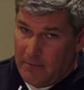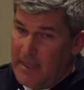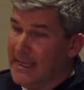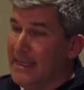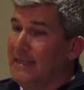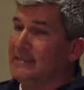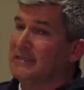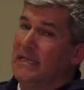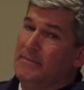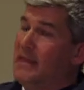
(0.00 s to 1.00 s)
making it
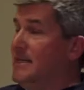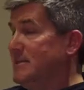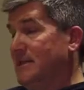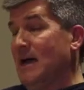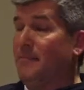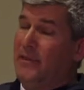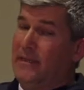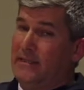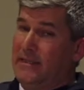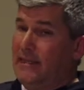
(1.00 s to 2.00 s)
seem that he's not
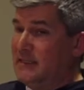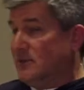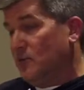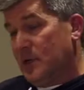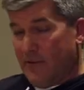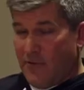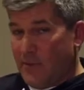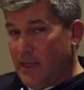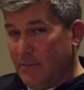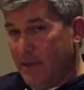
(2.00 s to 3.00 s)
paying attention, whatever it
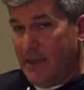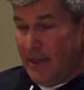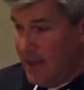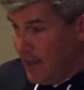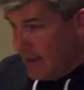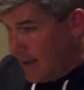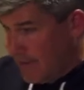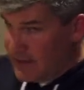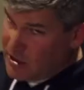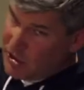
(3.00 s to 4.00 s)
might be, and
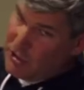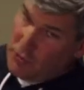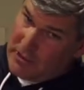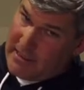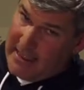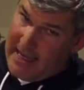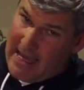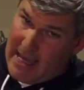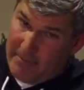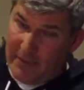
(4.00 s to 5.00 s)
then shoots the
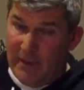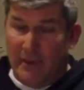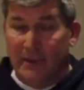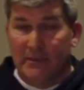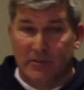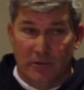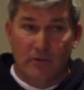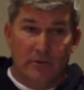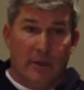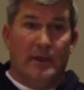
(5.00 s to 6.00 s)
gap
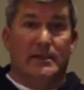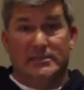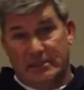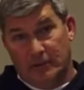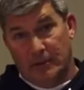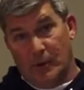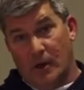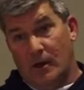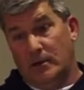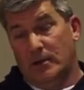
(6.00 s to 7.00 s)
to steal the
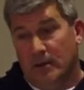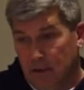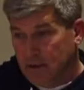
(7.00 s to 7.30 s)
ball.